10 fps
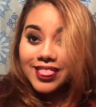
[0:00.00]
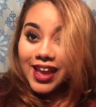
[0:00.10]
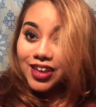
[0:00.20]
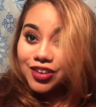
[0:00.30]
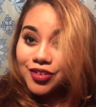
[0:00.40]

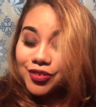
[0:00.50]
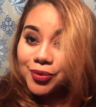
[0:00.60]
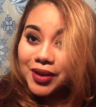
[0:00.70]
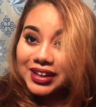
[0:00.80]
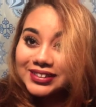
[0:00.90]
Thank you for
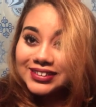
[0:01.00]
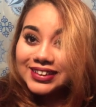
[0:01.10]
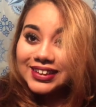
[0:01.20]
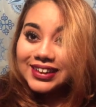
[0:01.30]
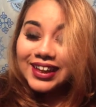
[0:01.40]

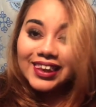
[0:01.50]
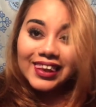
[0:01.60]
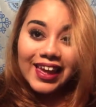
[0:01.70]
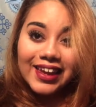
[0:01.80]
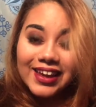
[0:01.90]
watching.
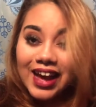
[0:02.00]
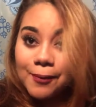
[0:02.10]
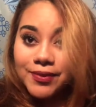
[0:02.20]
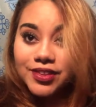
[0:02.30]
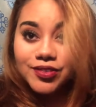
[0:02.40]
Like,
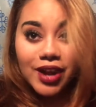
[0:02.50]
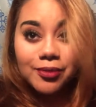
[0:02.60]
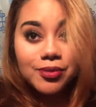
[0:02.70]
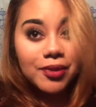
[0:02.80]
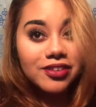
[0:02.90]
comment,
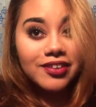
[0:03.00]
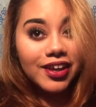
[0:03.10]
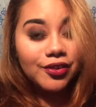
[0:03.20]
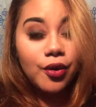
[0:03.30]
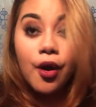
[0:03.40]
subscribe to my
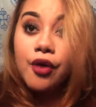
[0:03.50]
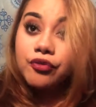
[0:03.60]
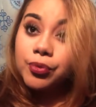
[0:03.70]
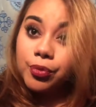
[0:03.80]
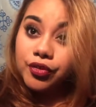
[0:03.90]
channel
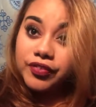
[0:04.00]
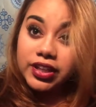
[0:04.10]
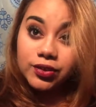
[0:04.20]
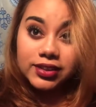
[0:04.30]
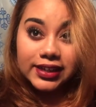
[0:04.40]
for more
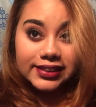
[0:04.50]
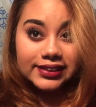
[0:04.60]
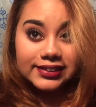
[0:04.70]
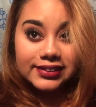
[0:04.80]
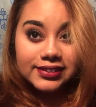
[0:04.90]
videos like
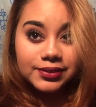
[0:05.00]
this.